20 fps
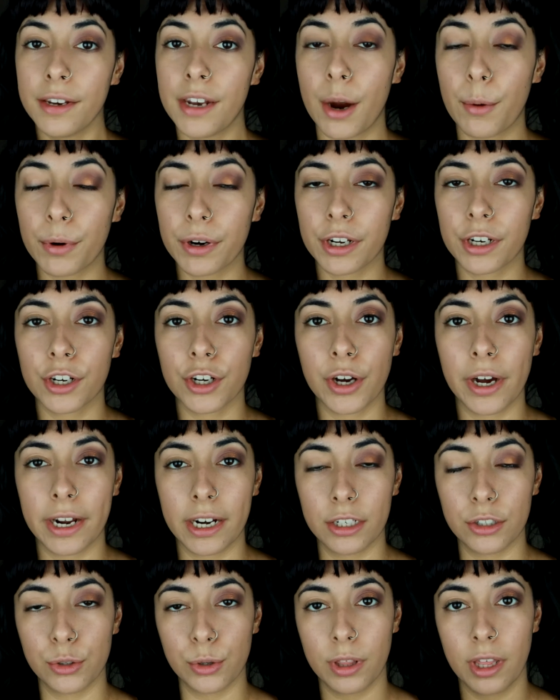Now we're going to go
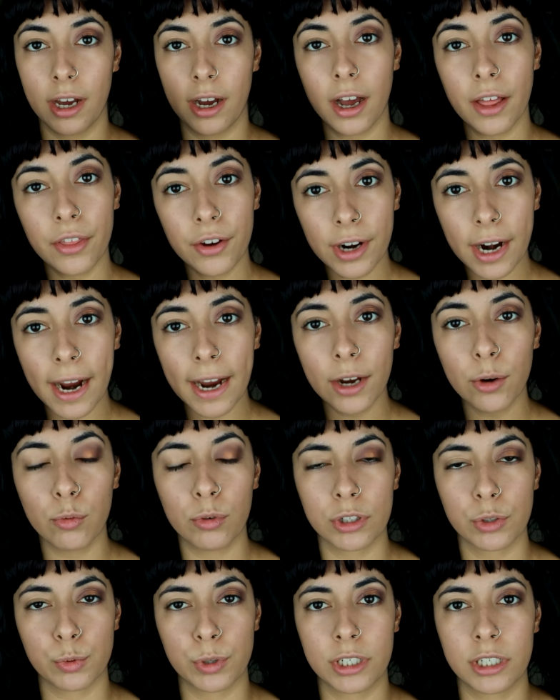ahead and do the other eye.
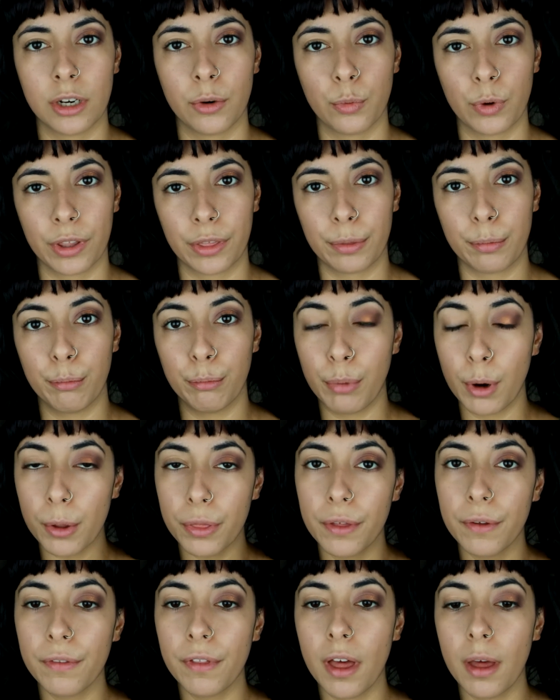Once we're done with
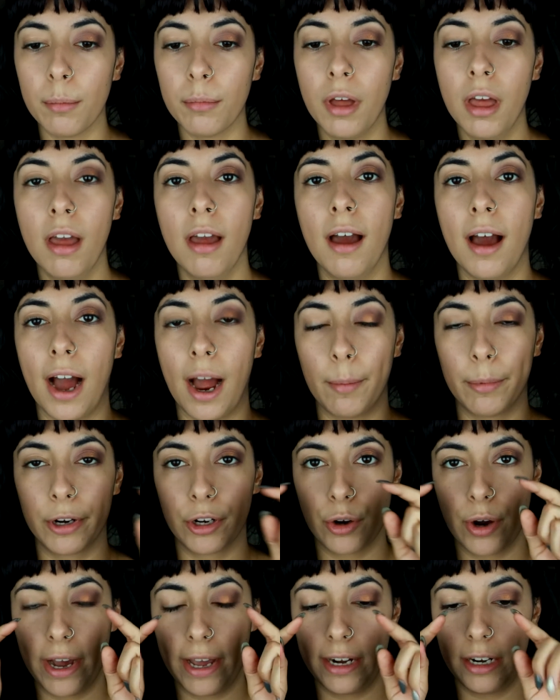both of them, I'm
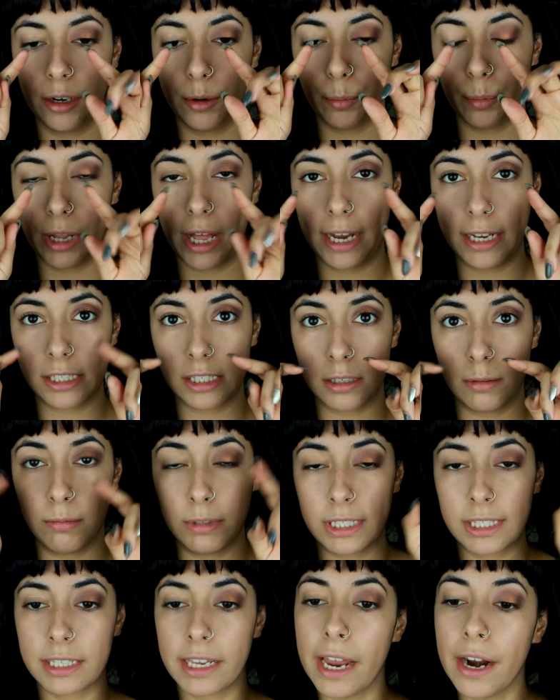going to go ahead and apply
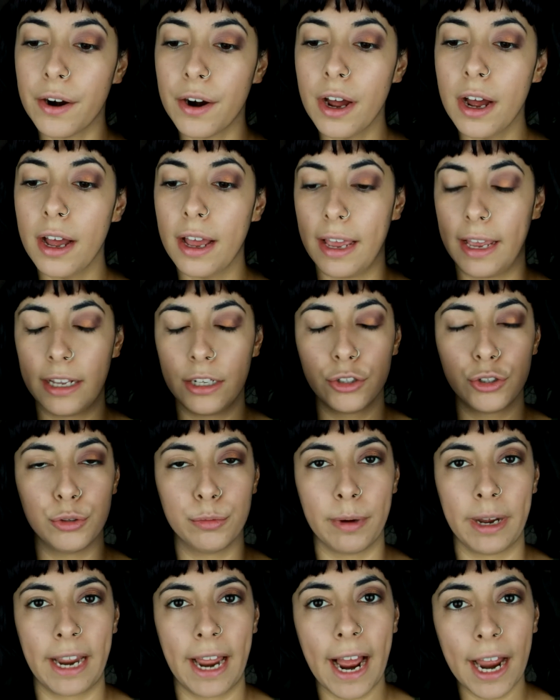some mascara and
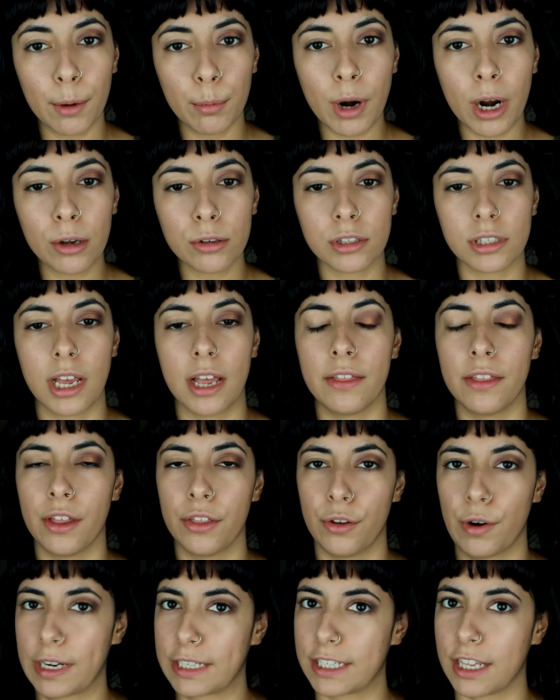do my eyebrows
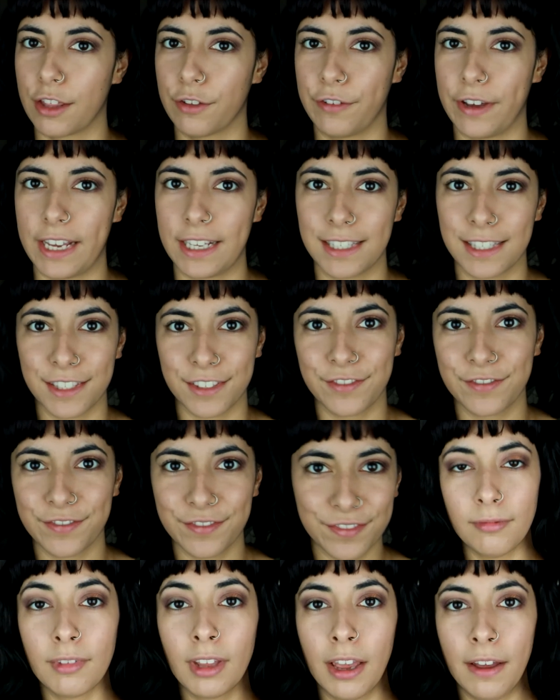and then the rest of the face.
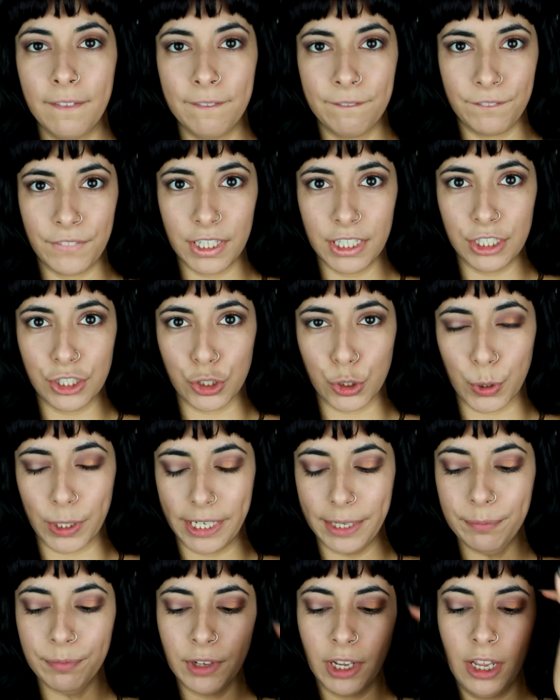Funny
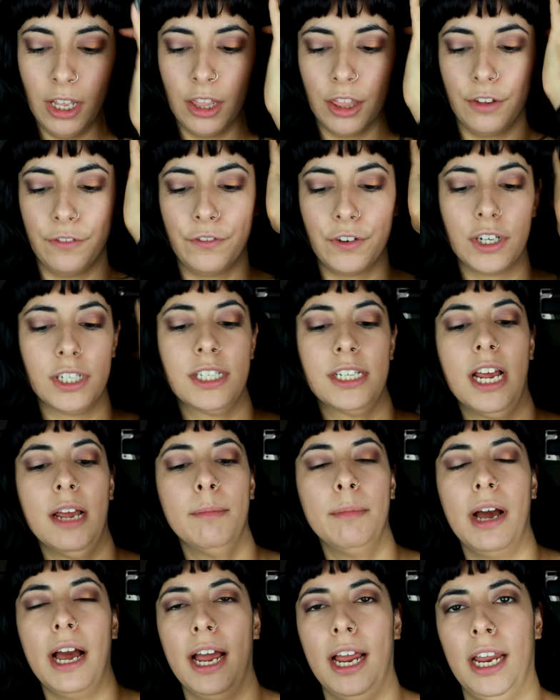story, the first
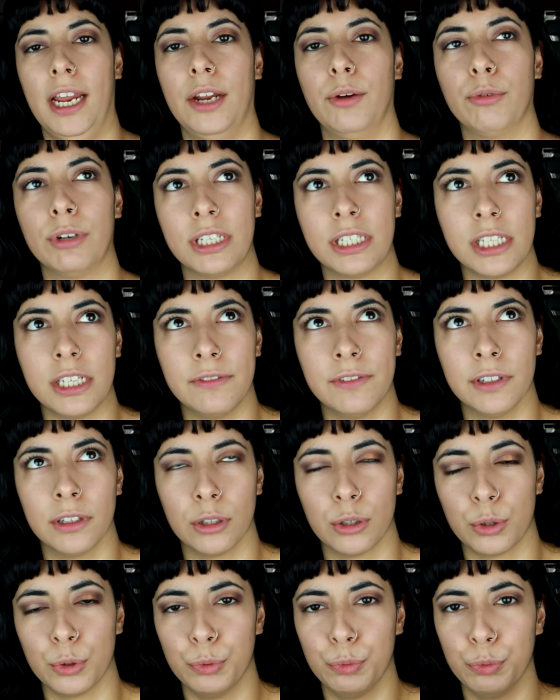time I received a little